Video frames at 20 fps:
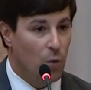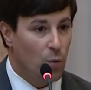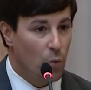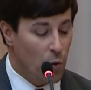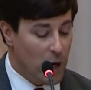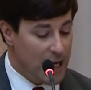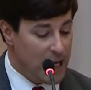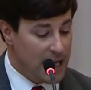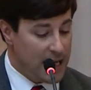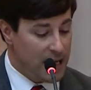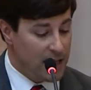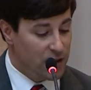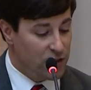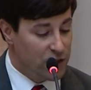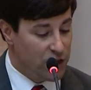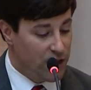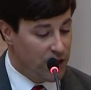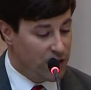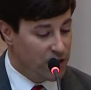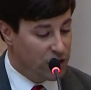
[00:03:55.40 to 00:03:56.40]
We
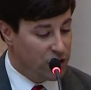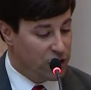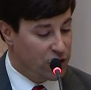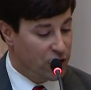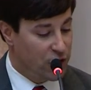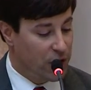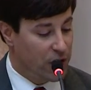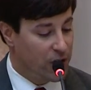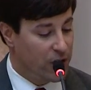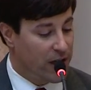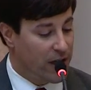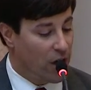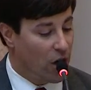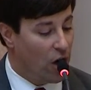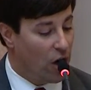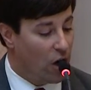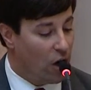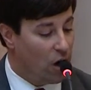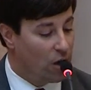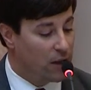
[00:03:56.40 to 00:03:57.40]
should ensure that
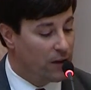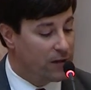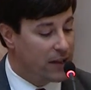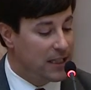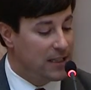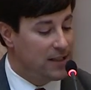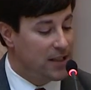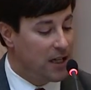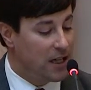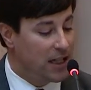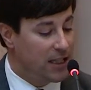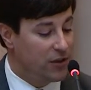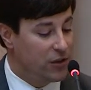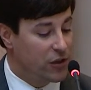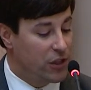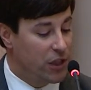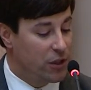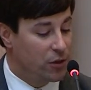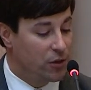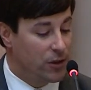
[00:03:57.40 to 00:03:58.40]
all of Kentucky's
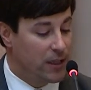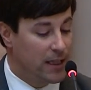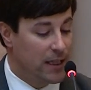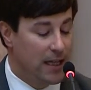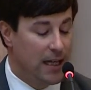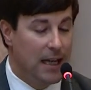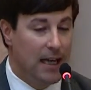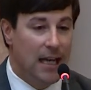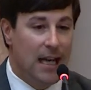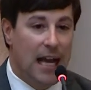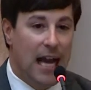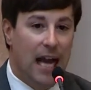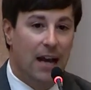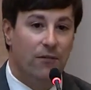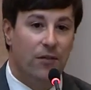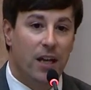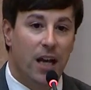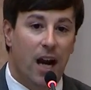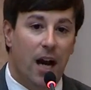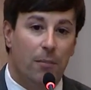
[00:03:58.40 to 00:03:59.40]
children
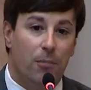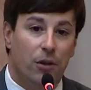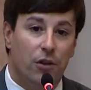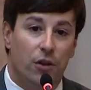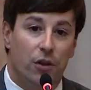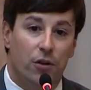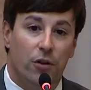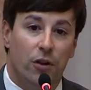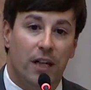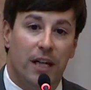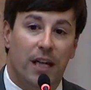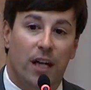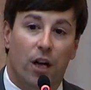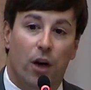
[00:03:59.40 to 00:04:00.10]
have the opportunity to